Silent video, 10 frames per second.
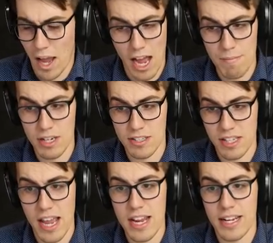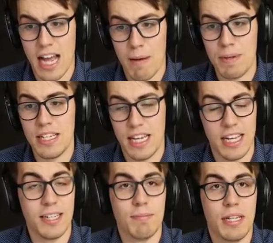I'm gonna say copy
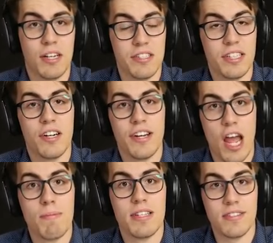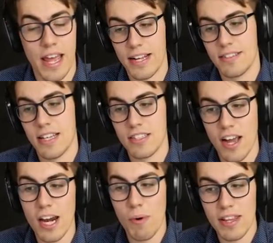kitten because there are now mistakes. That's
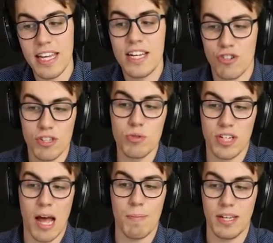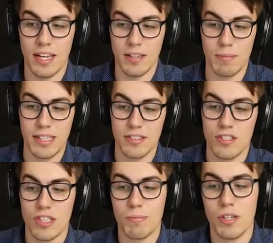kind of why they introduced copy kitten because
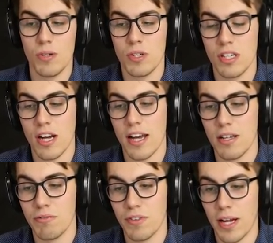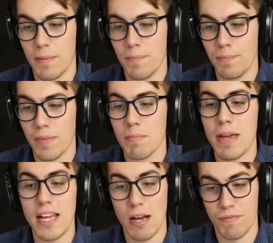it's someone who can kind of um,
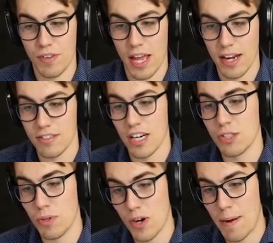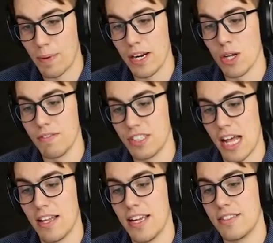make up for that. Starts with cooperate, only
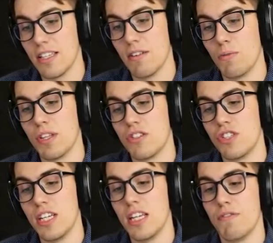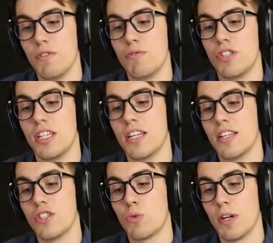retaliates it with a cheat if you
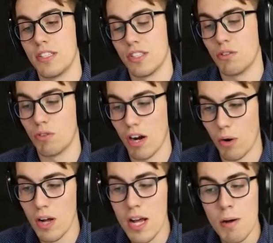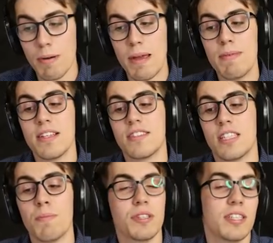cheated it twice in a row. But maybe the
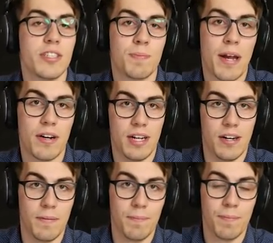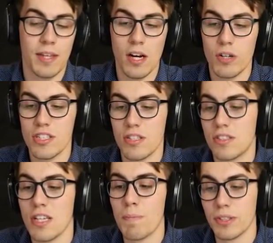simpleton is better here. You know, because the
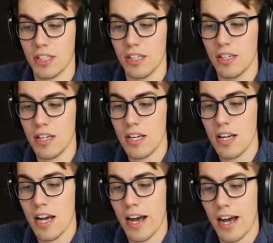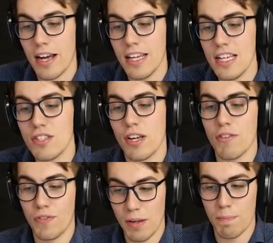simpleton, uh, he's gonna
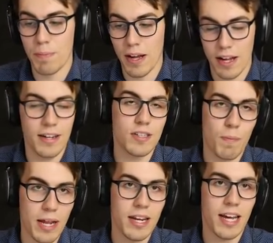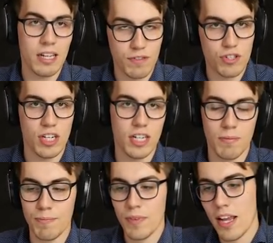flip uh, depending on if you cheat
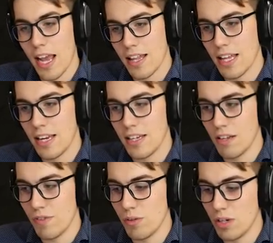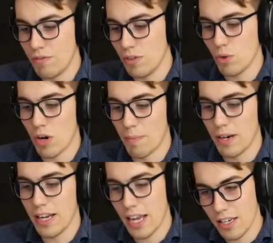him, and then if you if you
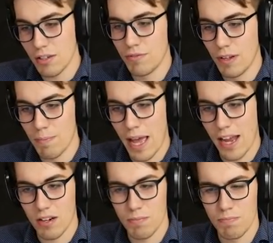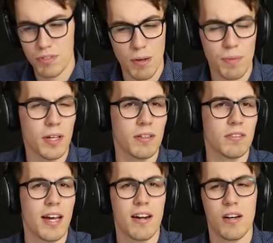cooperate again, he'll flip back or something.
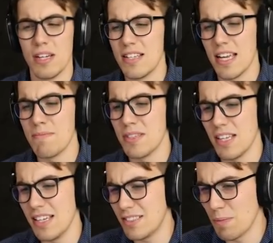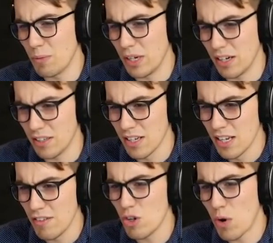I don't know. He him he's a bit weird.
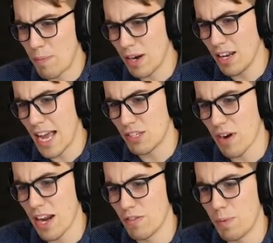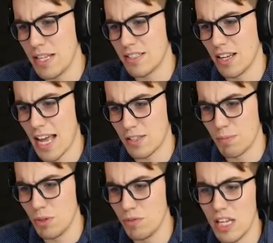If you cooperate the last round, it repeats the last
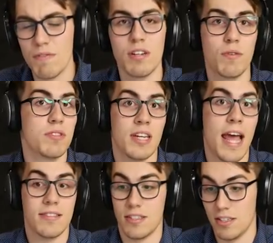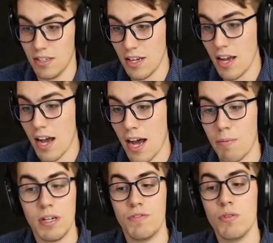move, even if it was an accident. Uh,
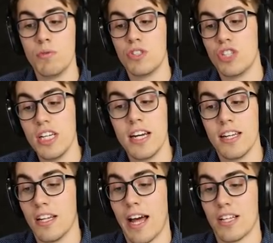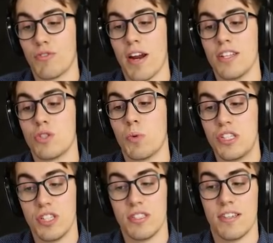but if you cheated in the last round, it
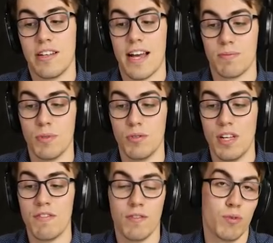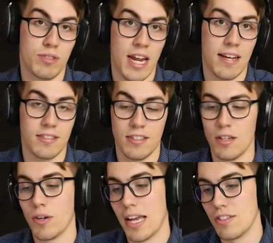switches its last move, even if it was an
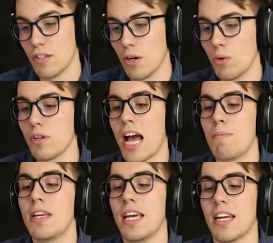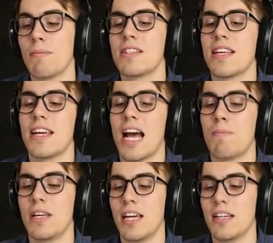accident. Okay, so copy kitten. I'm gonna say
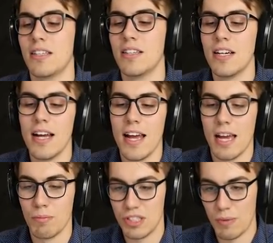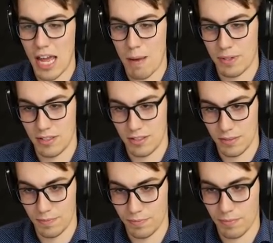copy kitten, and we'll see what happens.